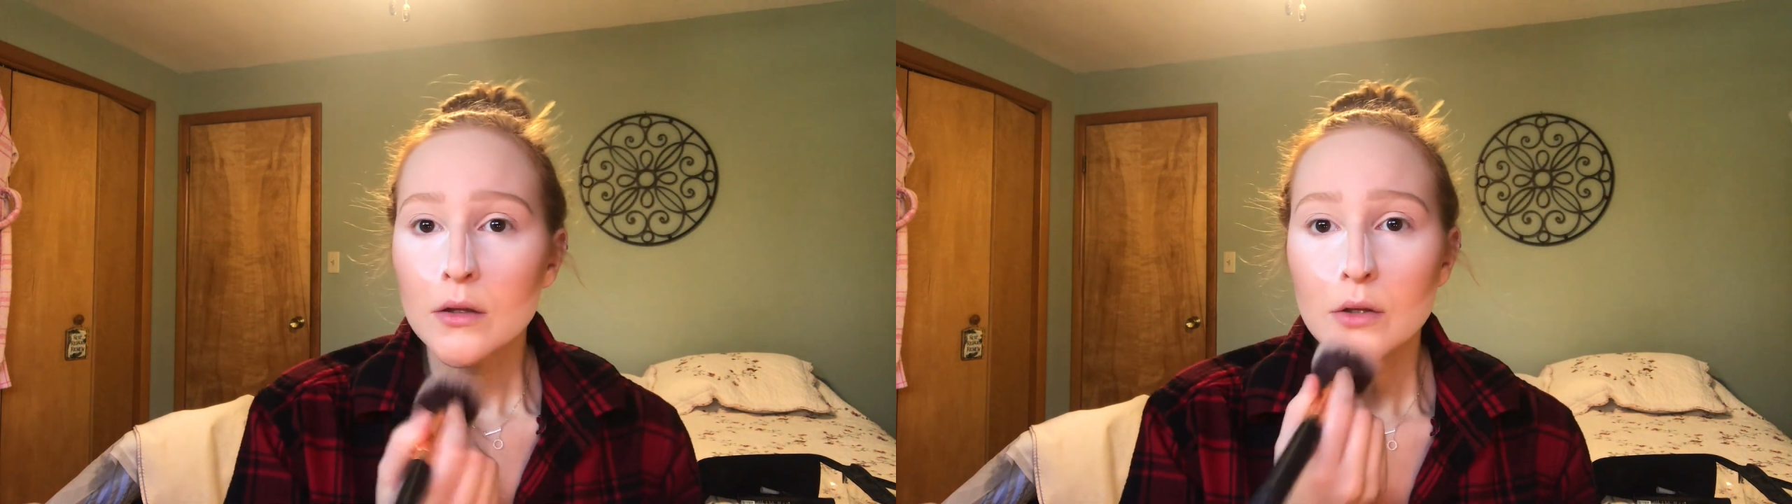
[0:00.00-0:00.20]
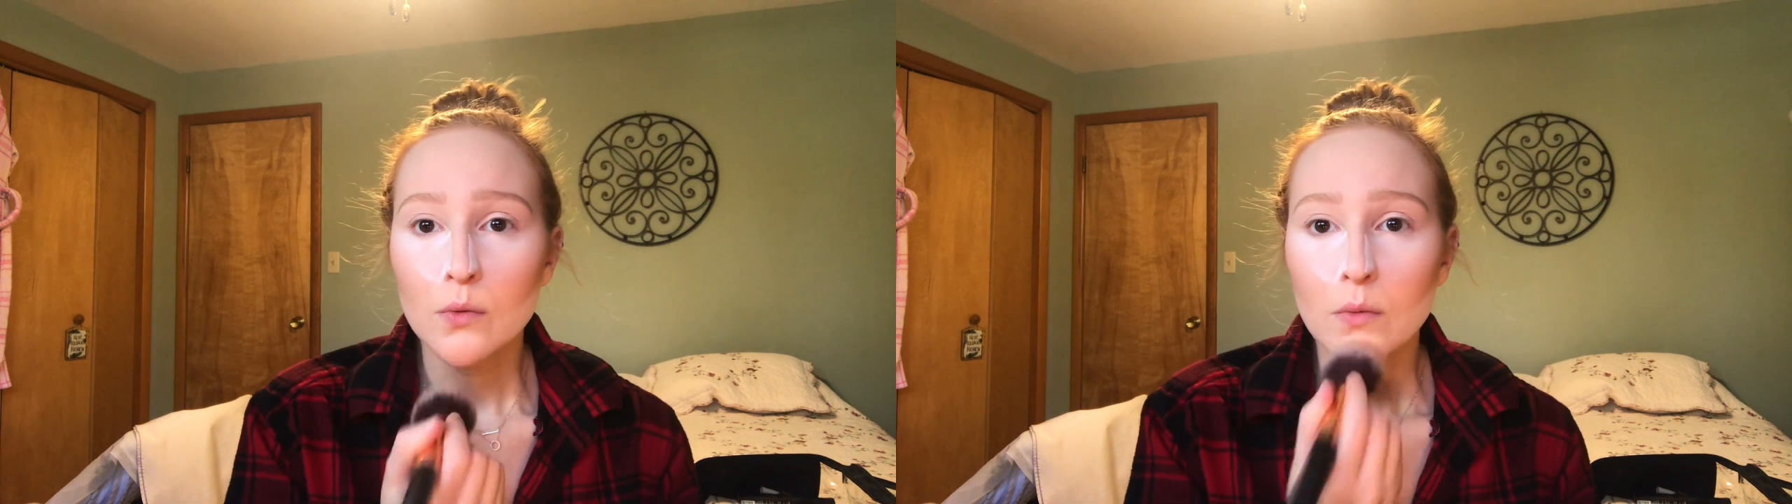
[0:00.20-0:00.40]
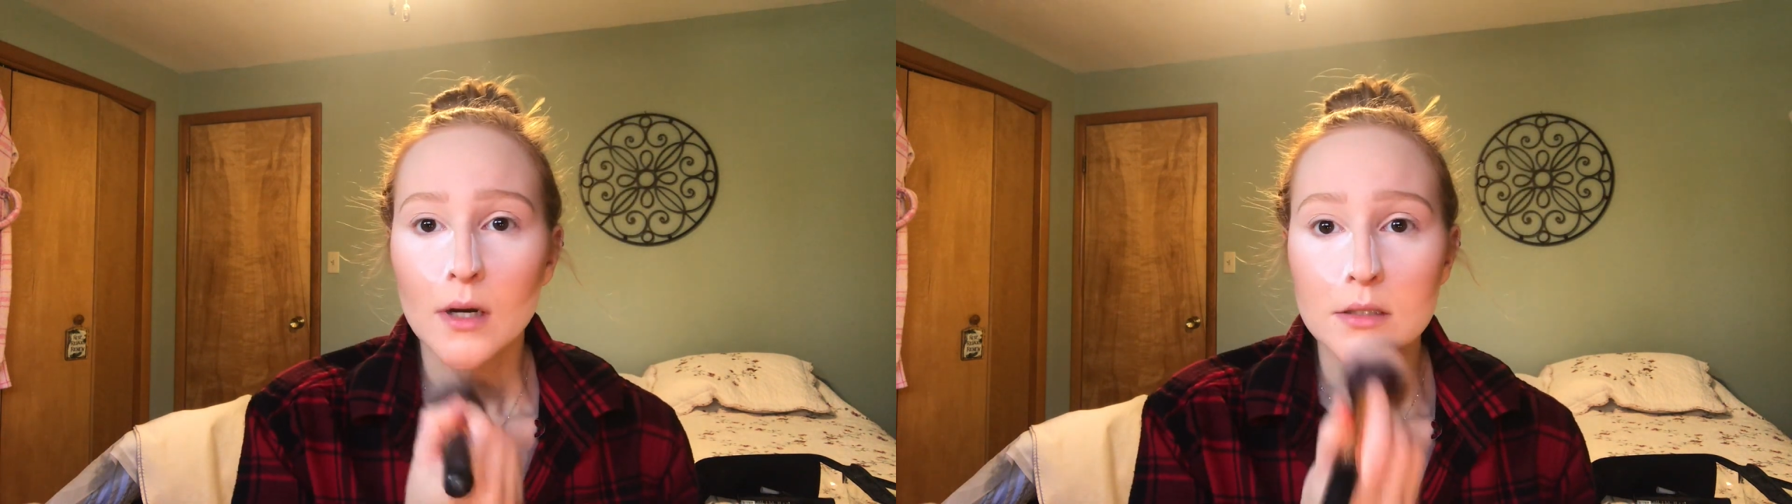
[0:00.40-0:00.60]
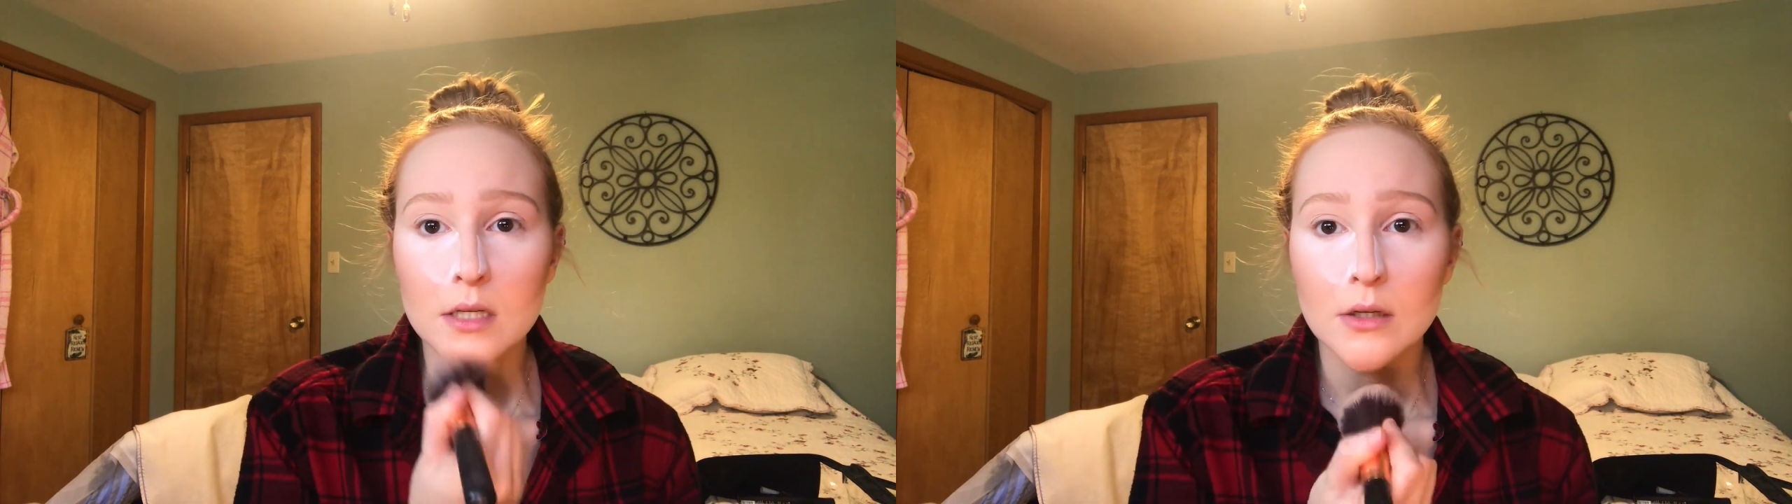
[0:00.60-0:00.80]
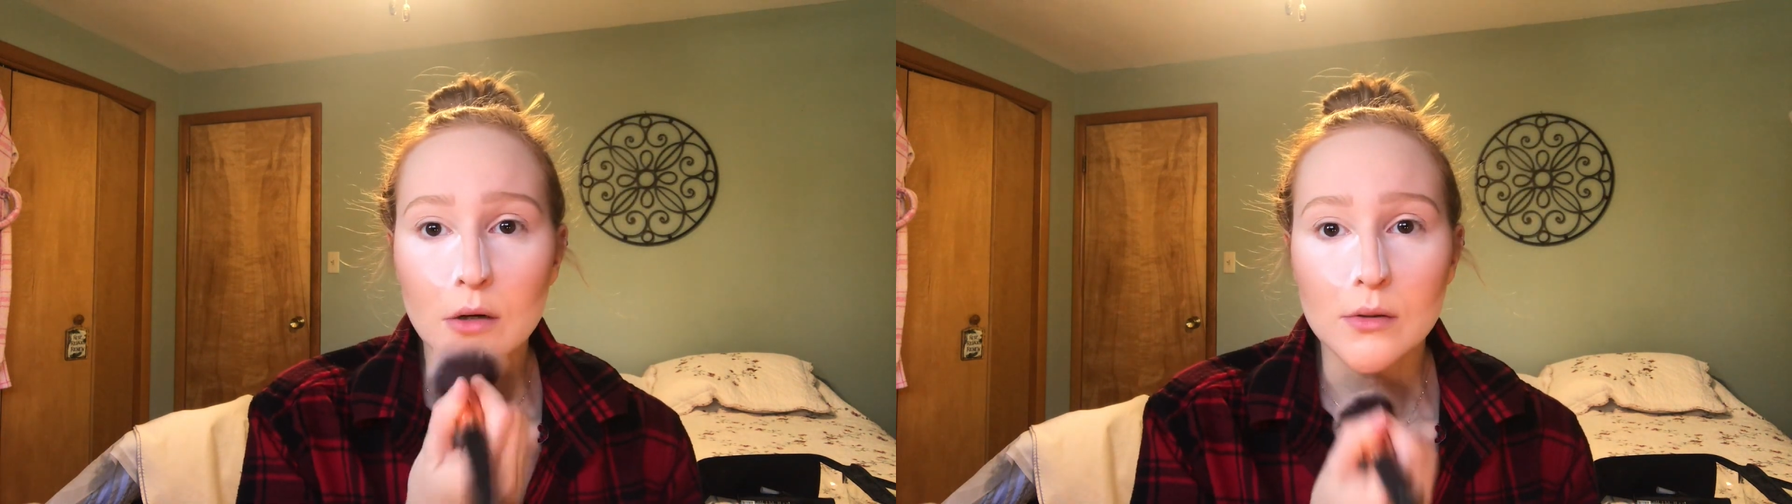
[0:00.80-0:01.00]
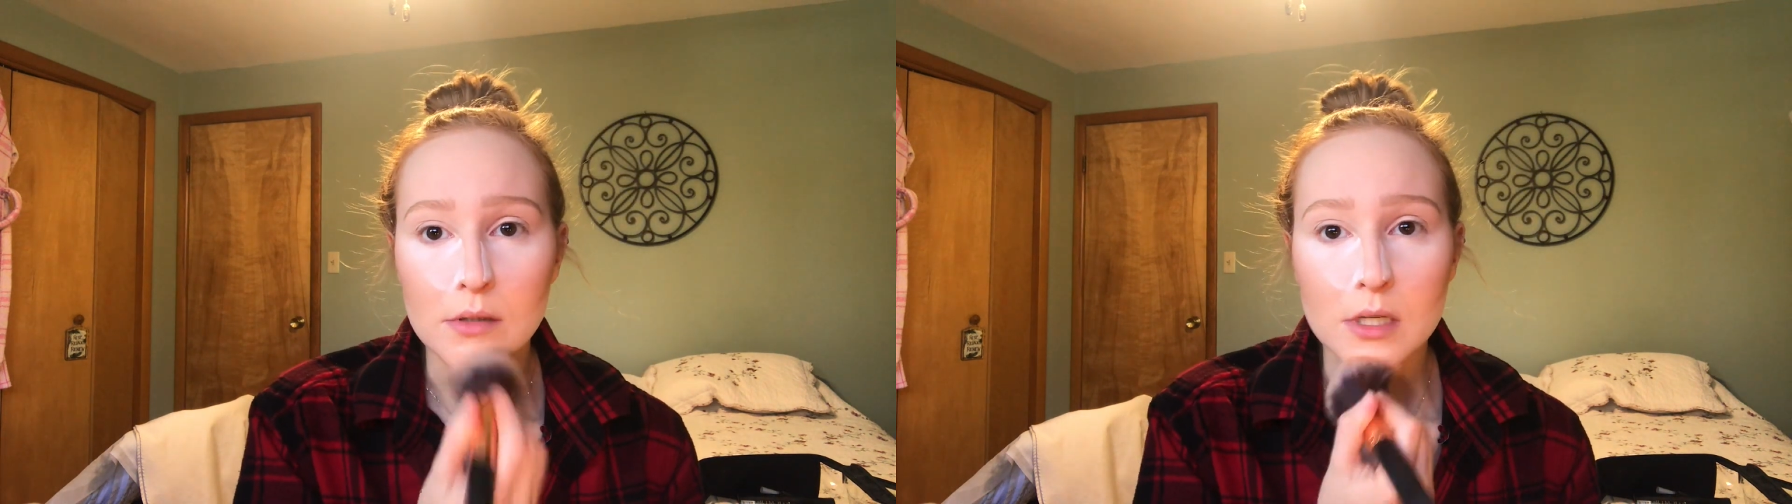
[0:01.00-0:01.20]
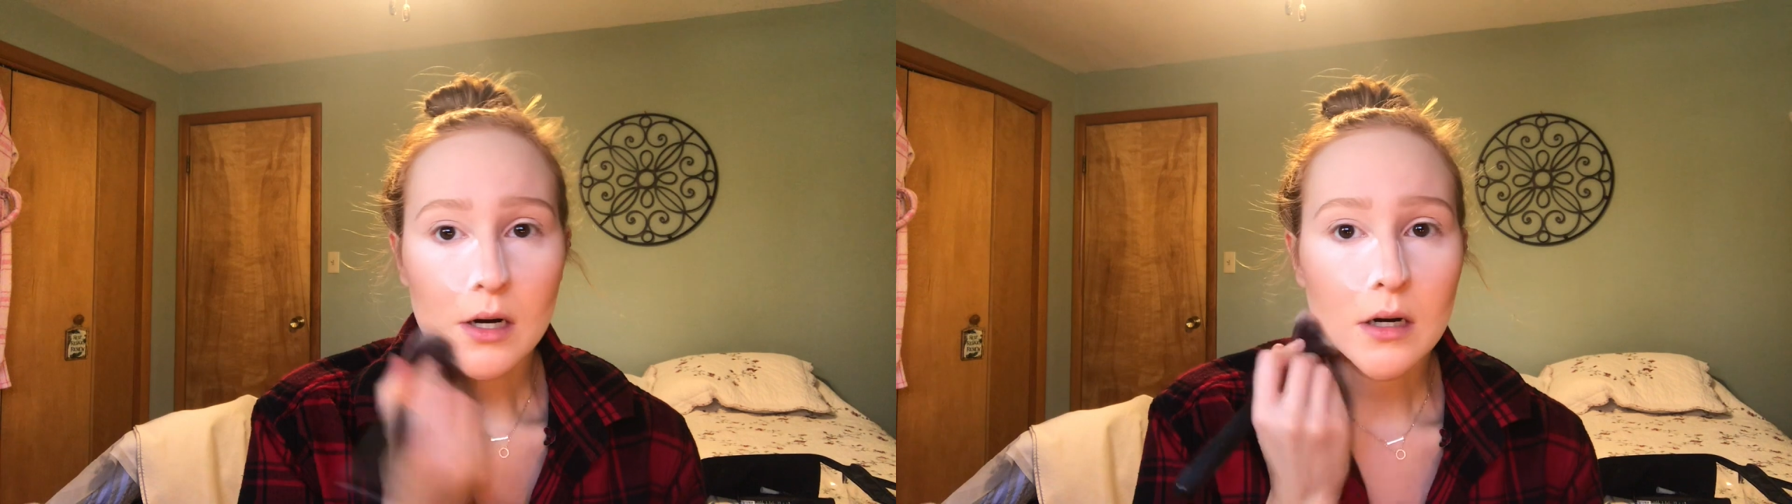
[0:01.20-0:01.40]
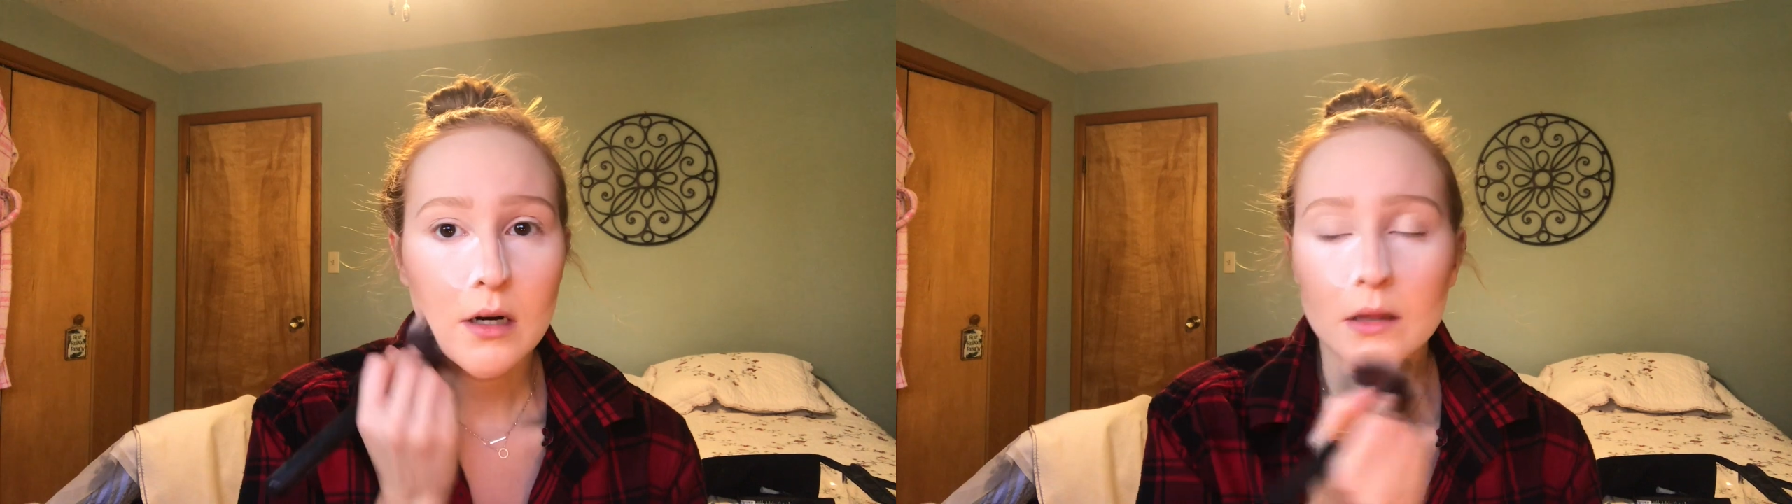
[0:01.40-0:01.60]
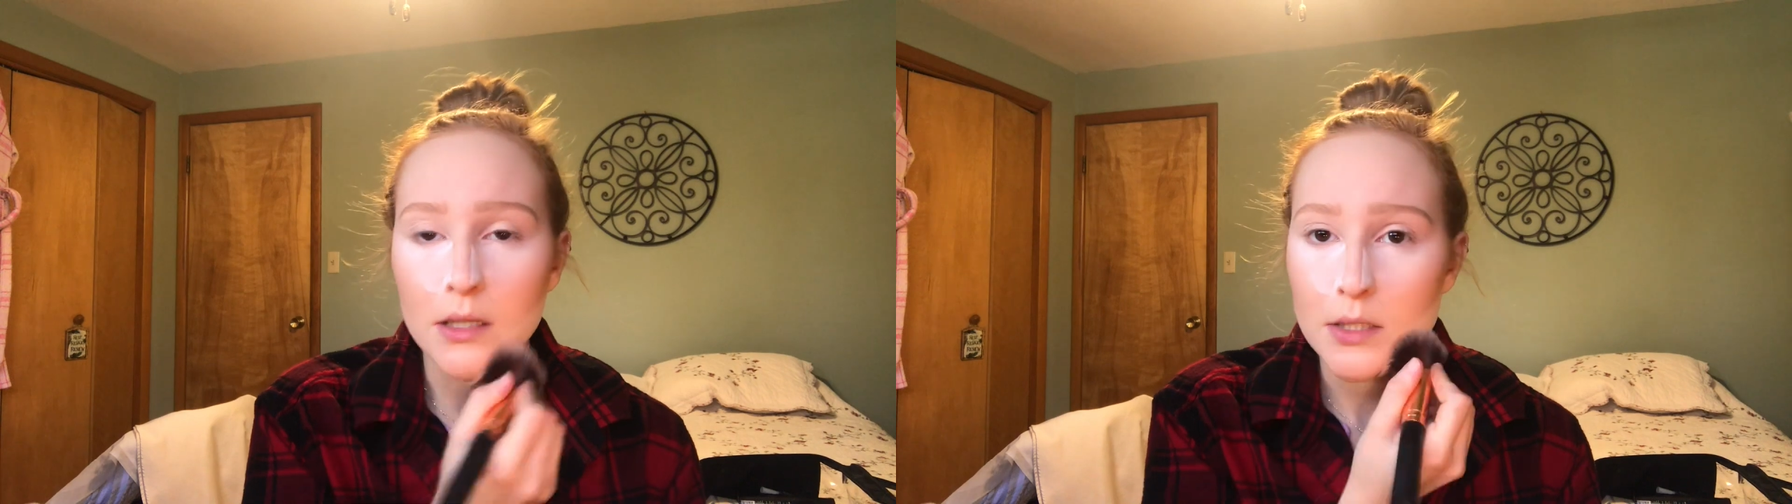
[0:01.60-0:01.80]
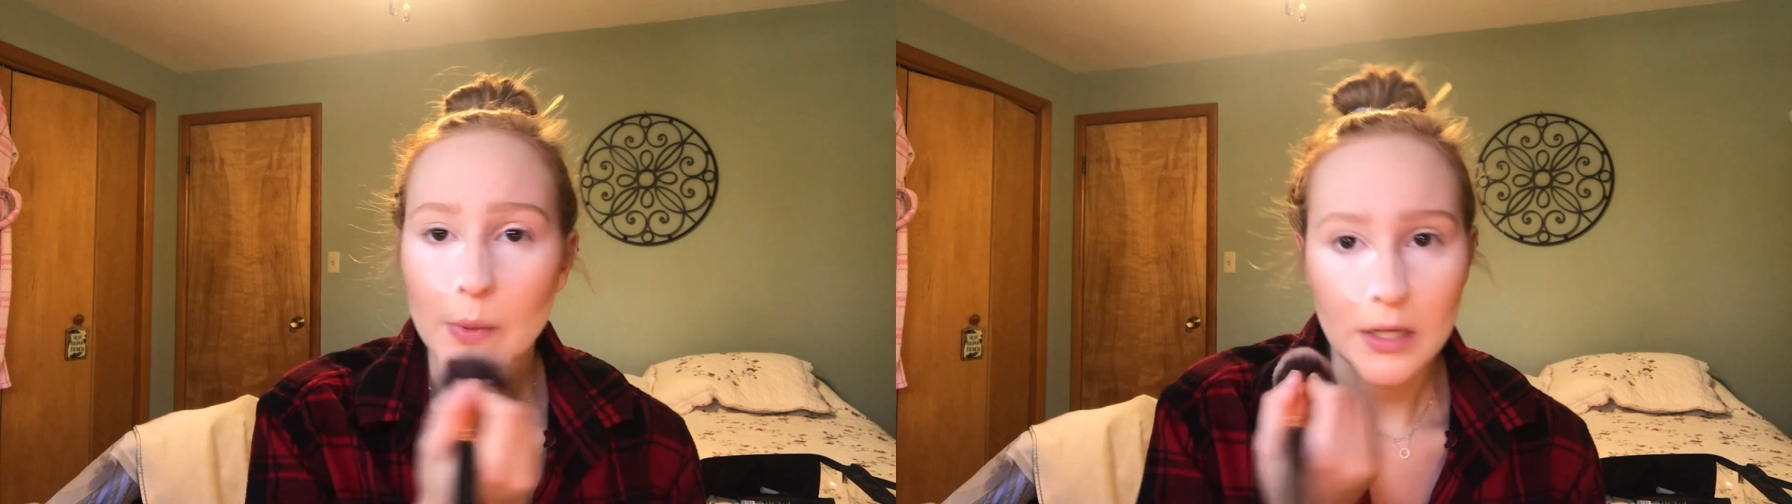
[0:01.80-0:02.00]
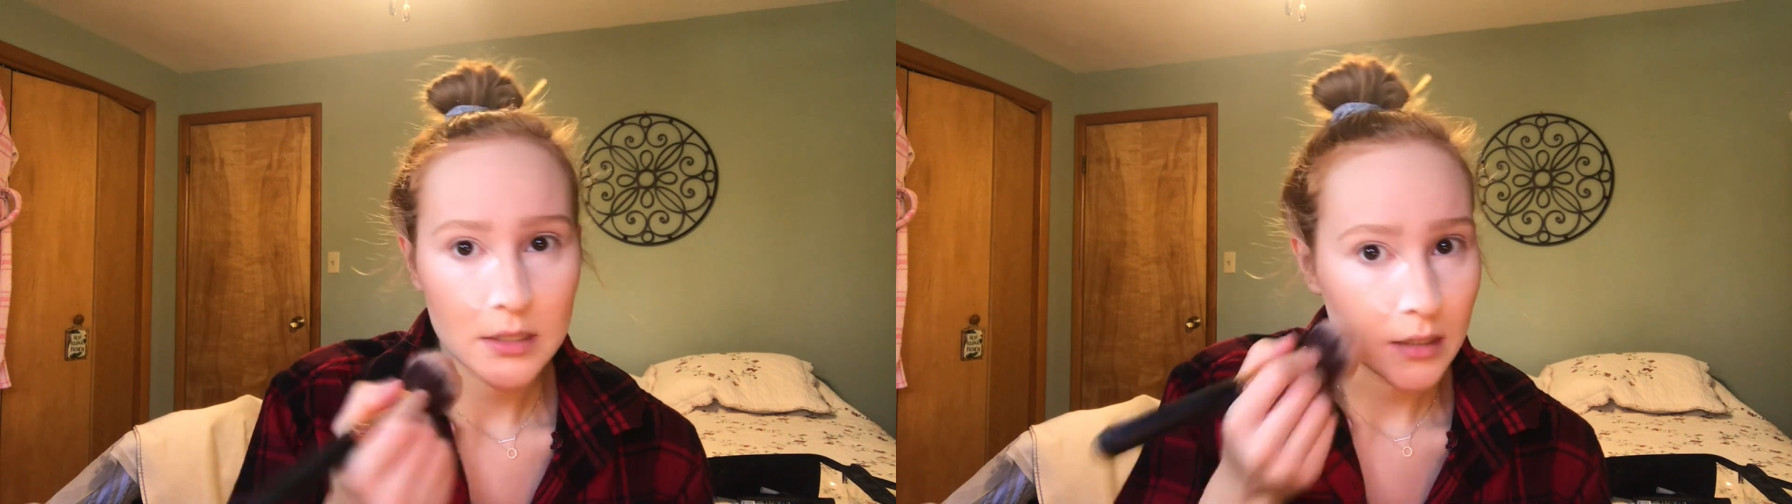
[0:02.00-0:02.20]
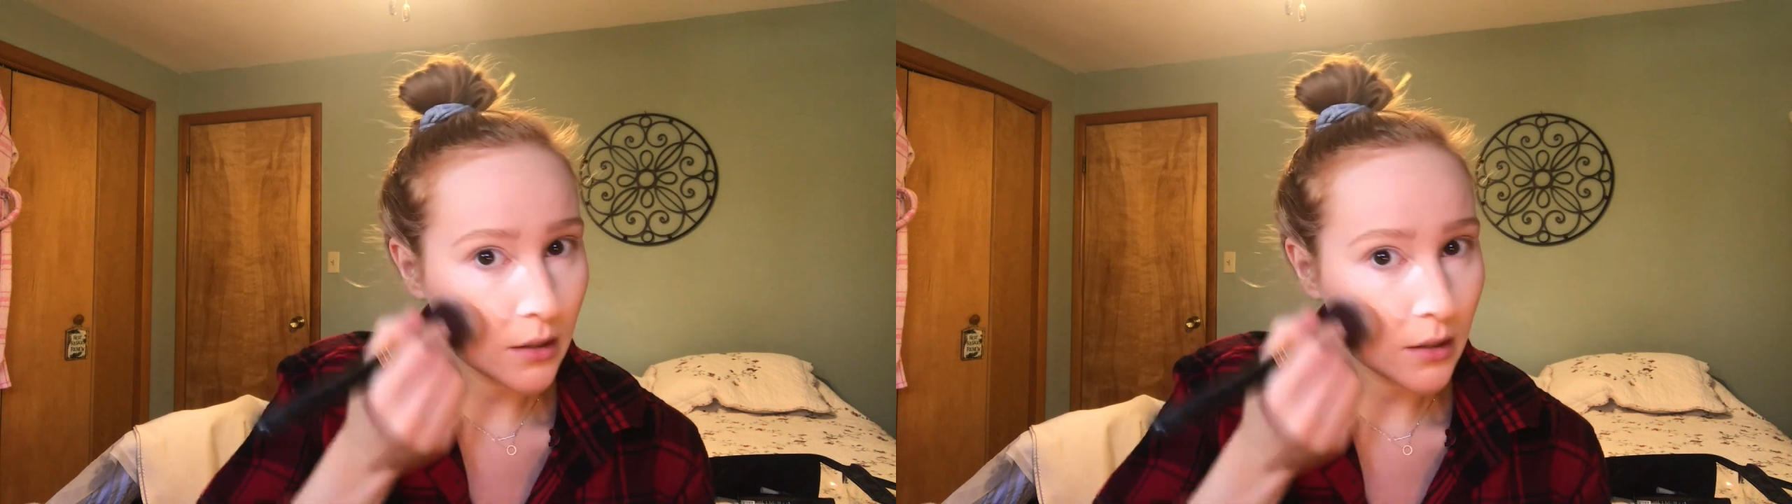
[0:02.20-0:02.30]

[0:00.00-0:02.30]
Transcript: you want to go darker in the spots